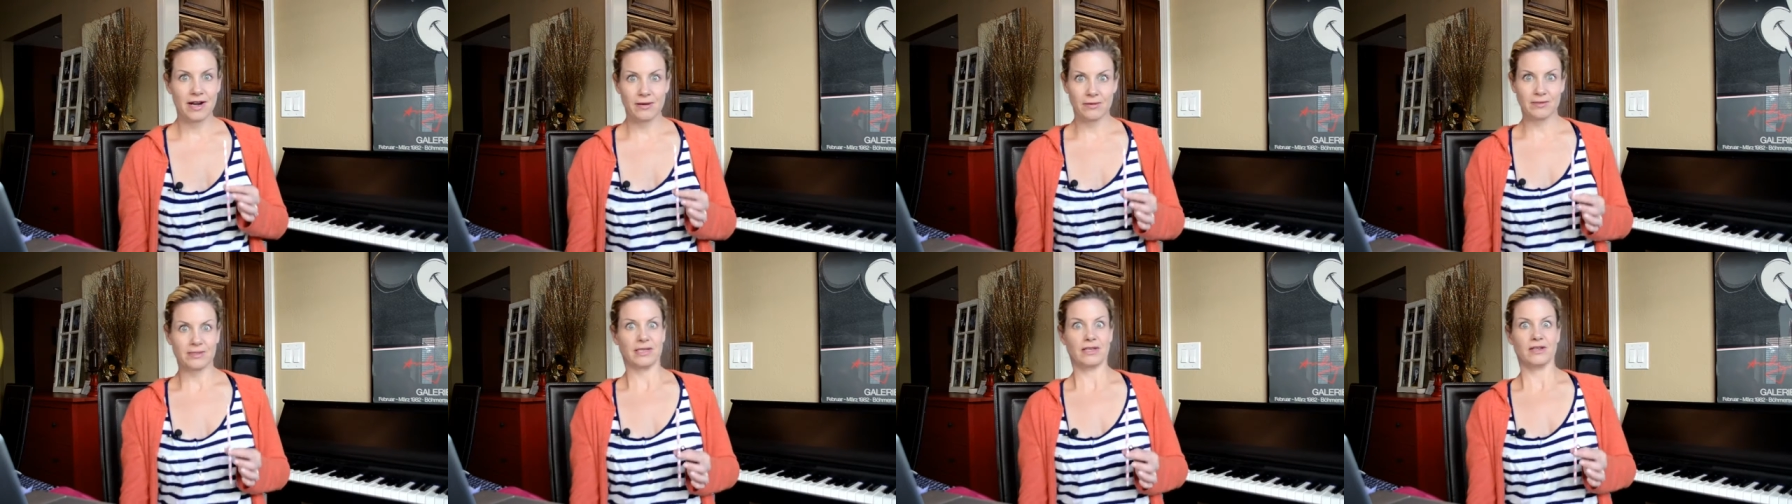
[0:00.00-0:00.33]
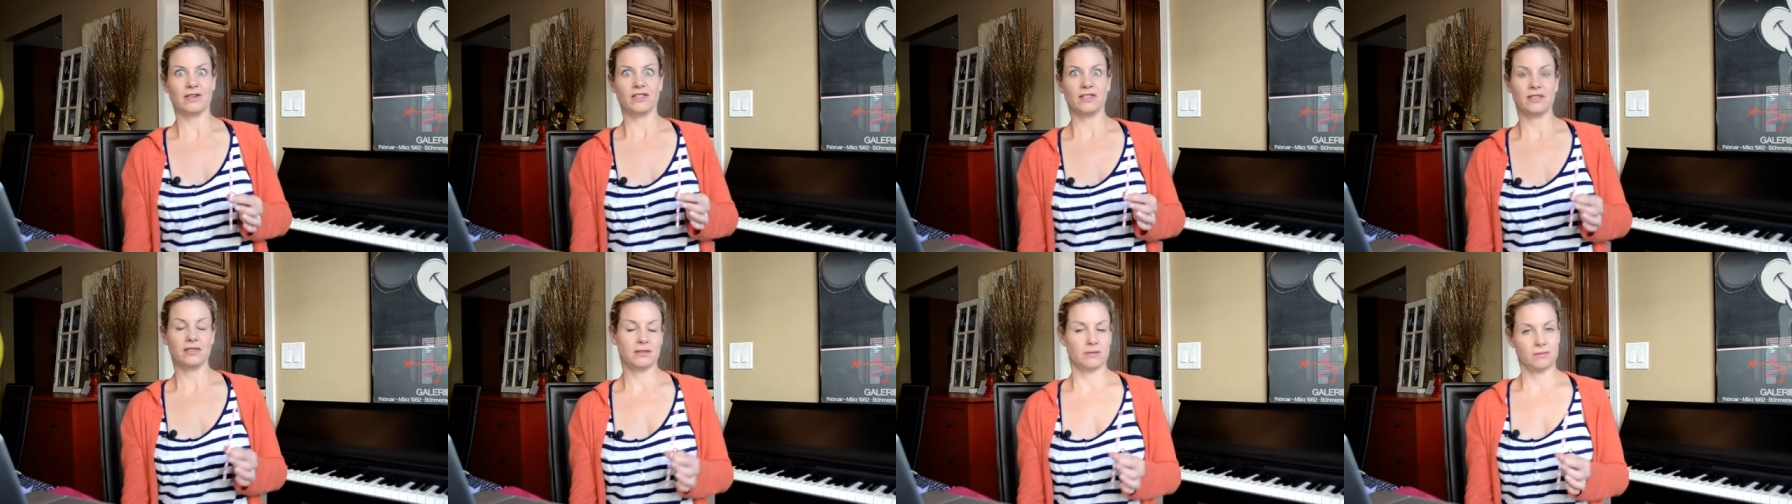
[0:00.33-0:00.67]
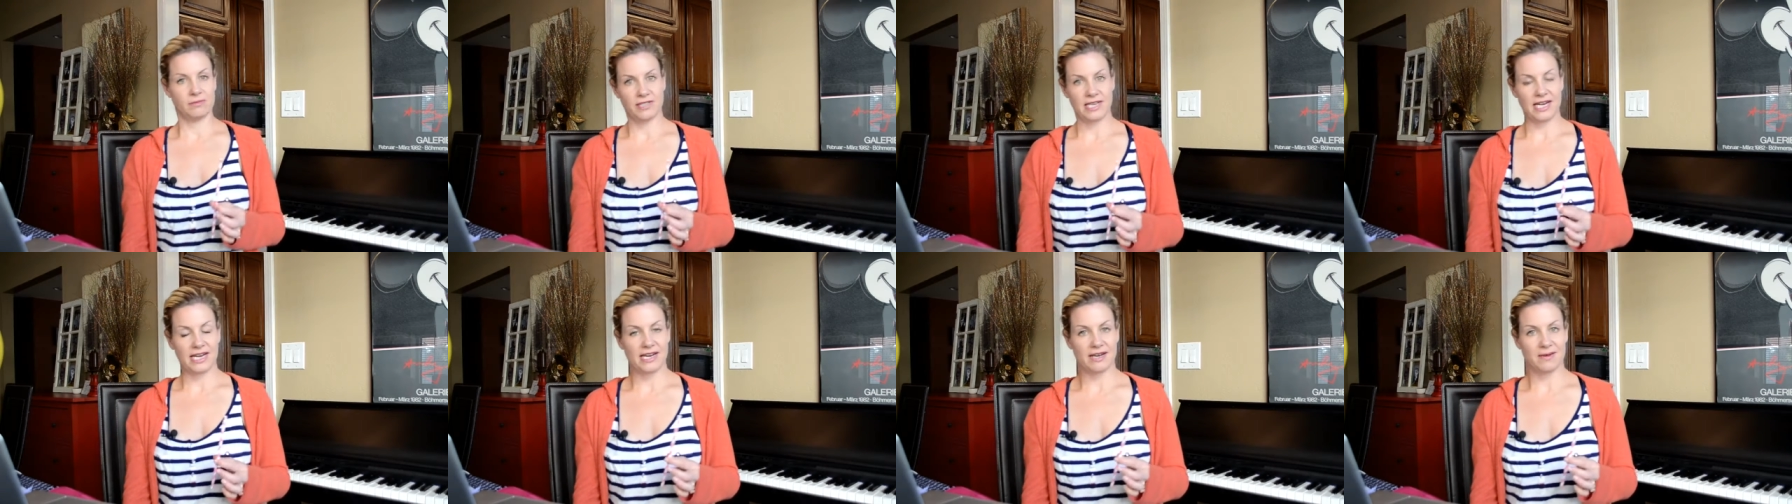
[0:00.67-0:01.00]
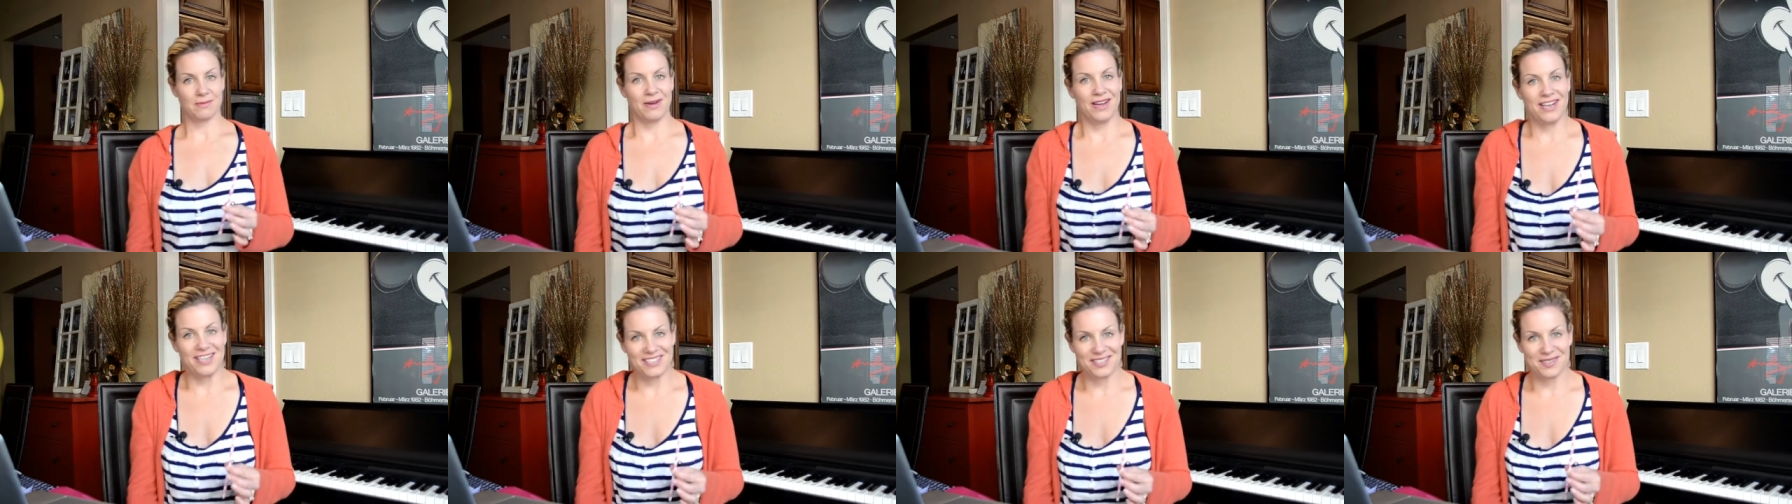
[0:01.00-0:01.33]
I was a little
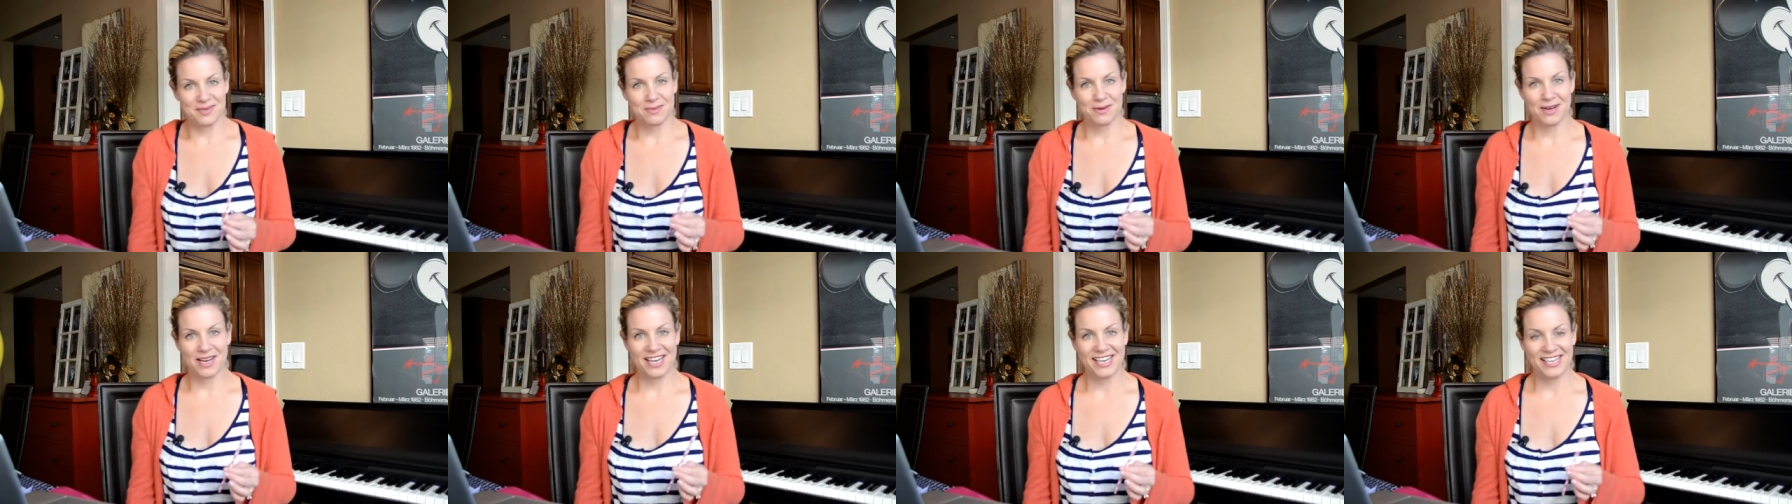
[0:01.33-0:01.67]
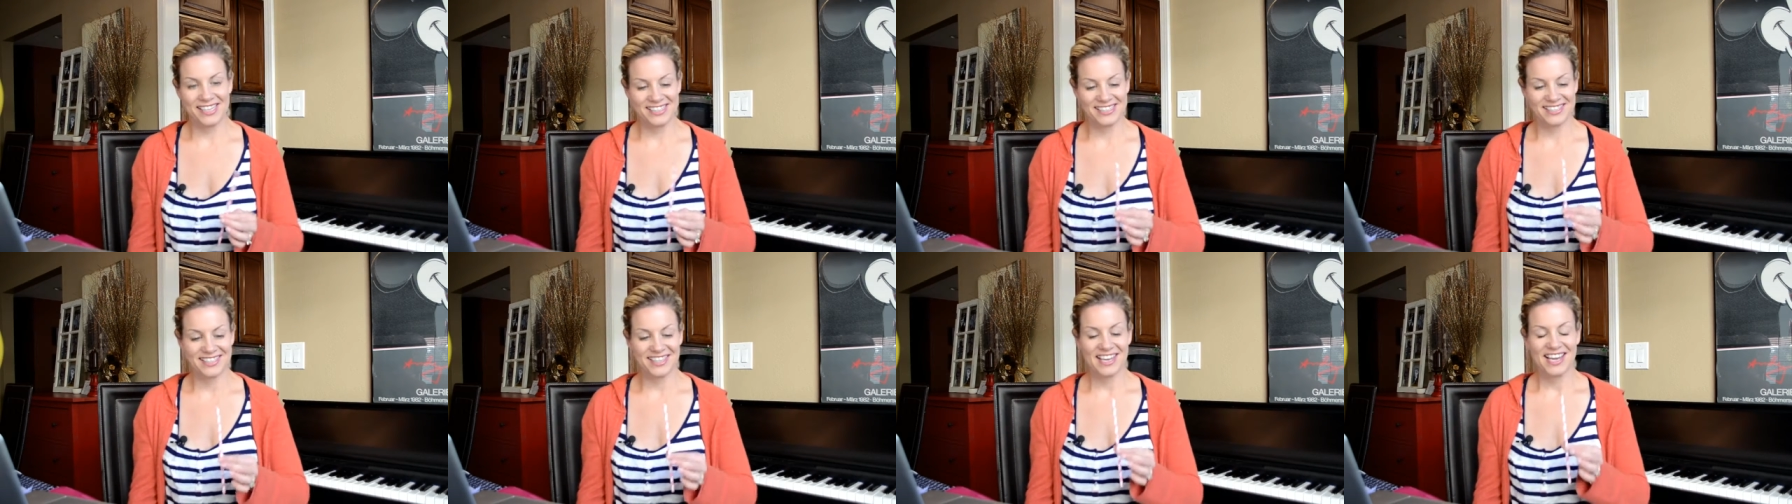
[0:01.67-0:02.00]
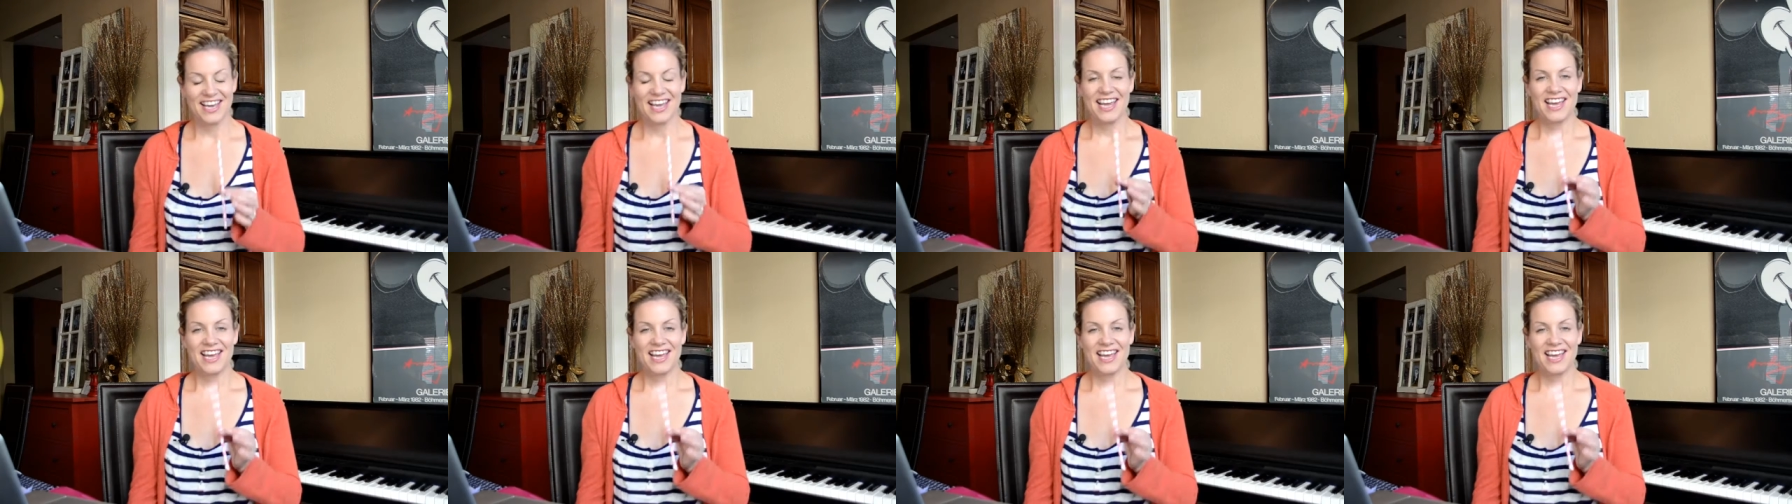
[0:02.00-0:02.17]
taken by surprise,